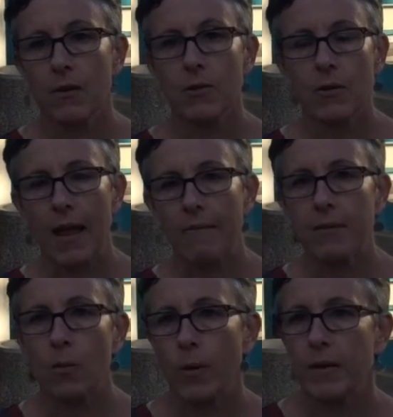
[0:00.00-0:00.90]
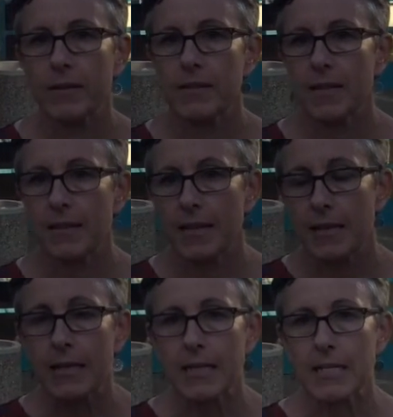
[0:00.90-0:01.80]
don't have the awareness that they
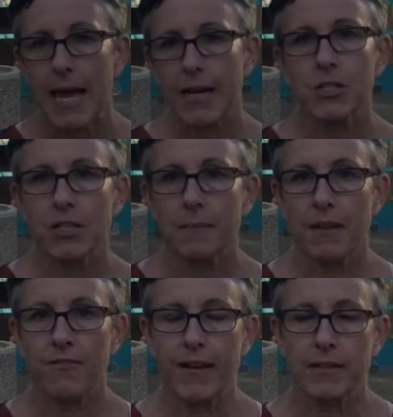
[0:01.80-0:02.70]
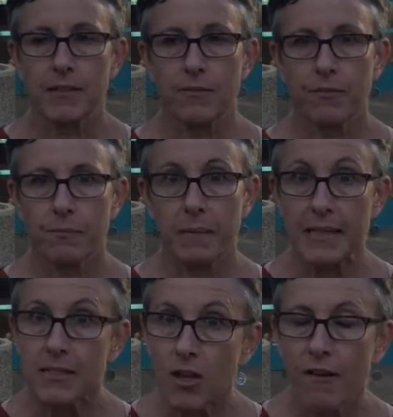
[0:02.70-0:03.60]
need to actually be effective
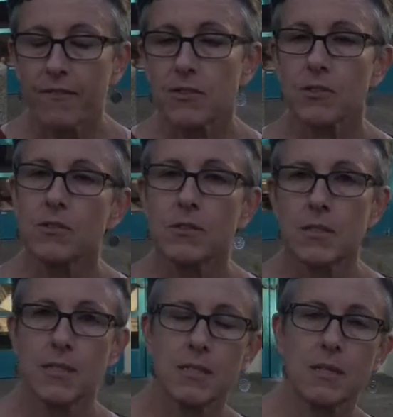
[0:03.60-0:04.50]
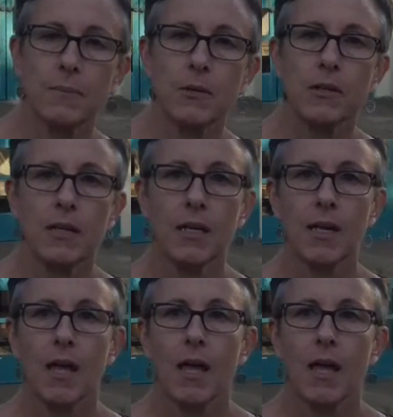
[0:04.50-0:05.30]
peace officers in this community.